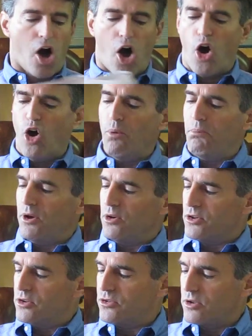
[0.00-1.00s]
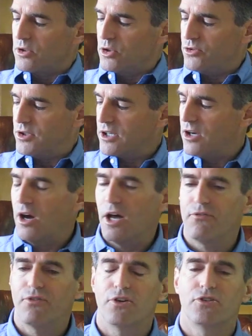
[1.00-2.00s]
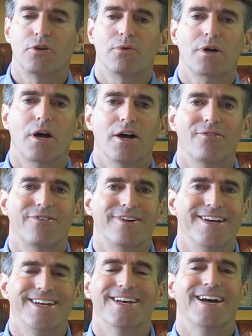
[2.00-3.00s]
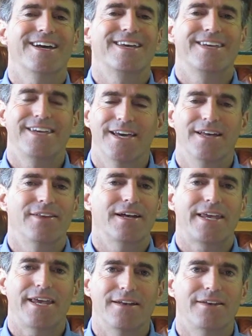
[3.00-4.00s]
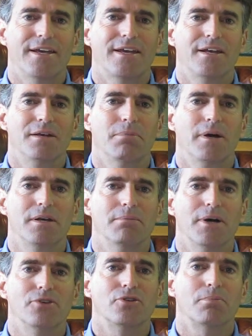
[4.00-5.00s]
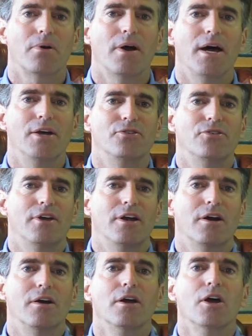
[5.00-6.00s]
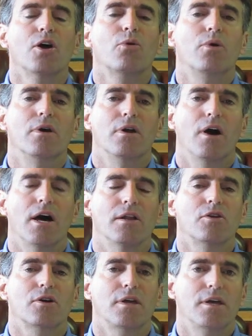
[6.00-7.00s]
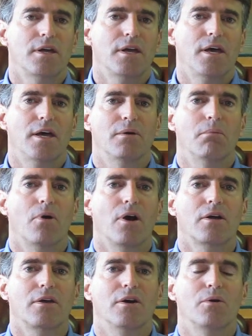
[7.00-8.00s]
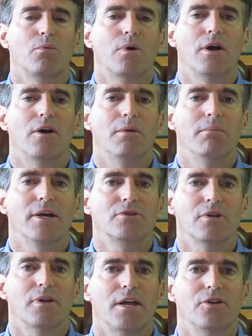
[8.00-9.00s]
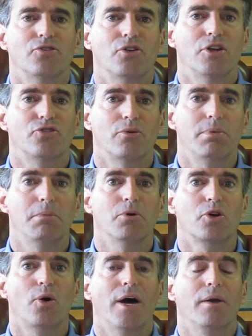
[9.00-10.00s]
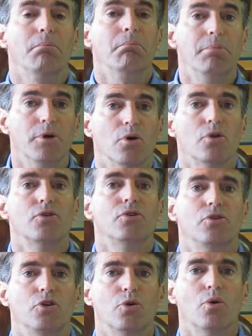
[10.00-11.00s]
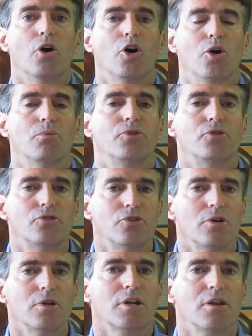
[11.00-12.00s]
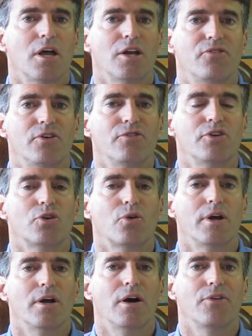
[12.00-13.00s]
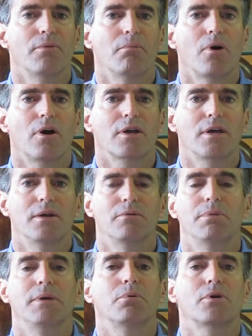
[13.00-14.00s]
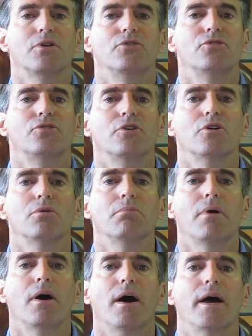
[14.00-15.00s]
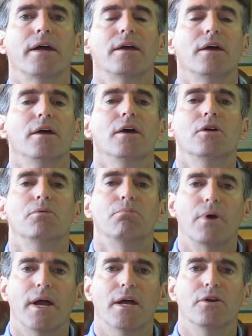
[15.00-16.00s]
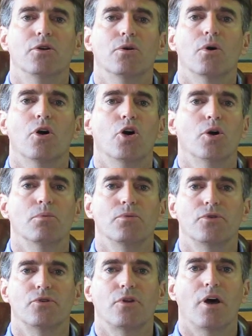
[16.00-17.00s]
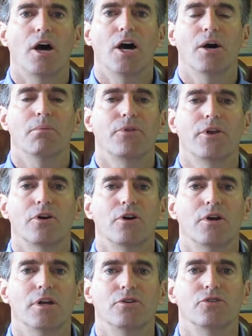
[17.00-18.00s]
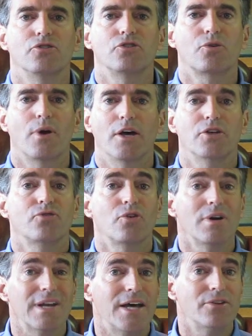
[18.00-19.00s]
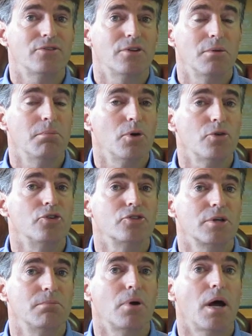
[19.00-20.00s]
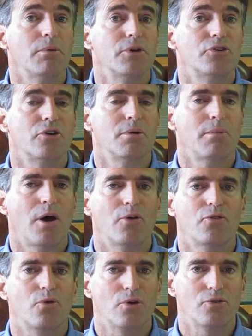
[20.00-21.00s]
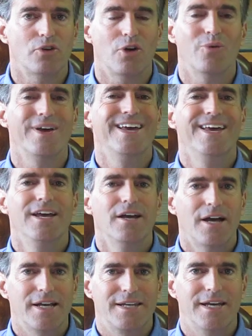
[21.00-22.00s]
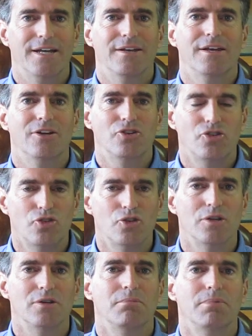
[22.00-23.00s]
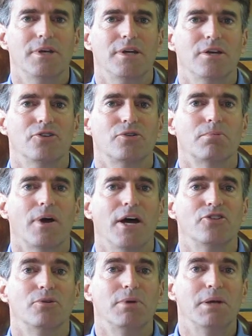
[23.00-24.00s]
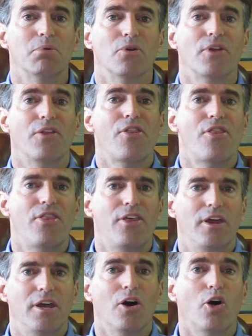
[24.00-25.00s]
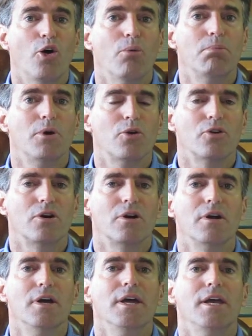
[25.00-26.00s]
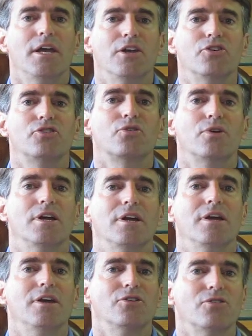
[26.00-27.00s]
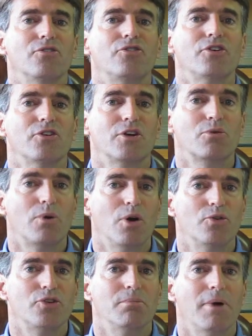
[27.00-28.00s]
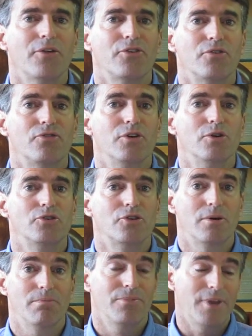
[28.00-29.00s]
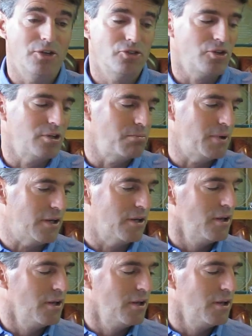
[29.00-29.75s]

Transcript: Home builders losing confidence in recovery. Again, that can't take anybody by surprise there. We're not looking at a market where it makes a lot of sense for people to go out and build new homes. There's still a glut of inventory on the market. People can still buy brand new homes that are in distress for less than the builders could probably turn them out for. So again, it shouldn't be a surprise to people that the home builder industry isn't feeling rosy about their future. They shouldn't be.